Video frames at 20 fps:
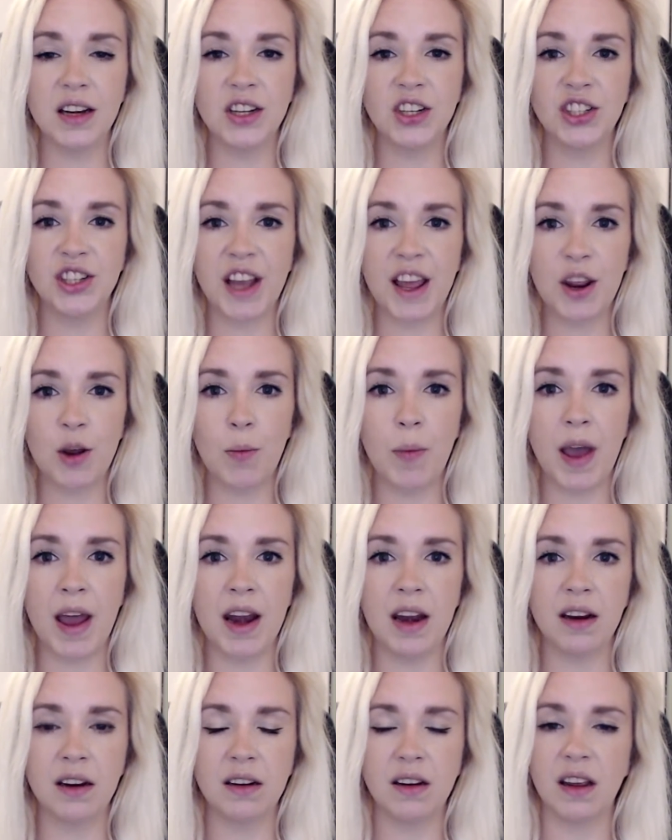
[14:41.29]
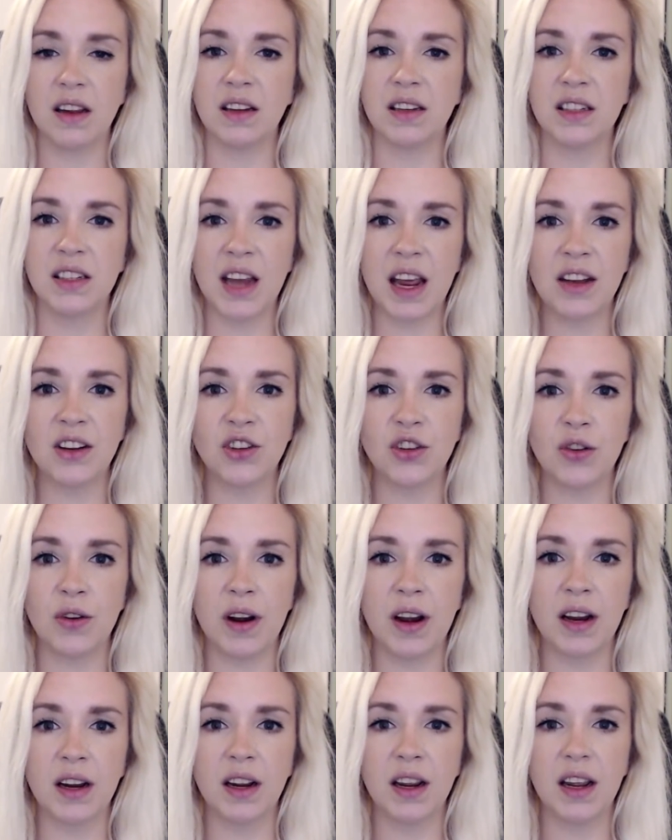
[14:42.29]
shadow banning and
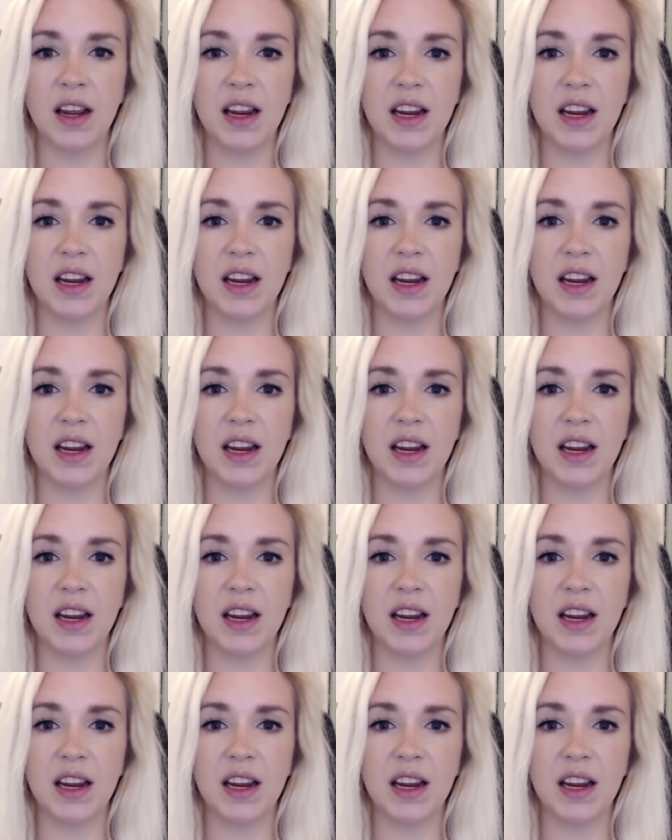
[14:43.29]
censoring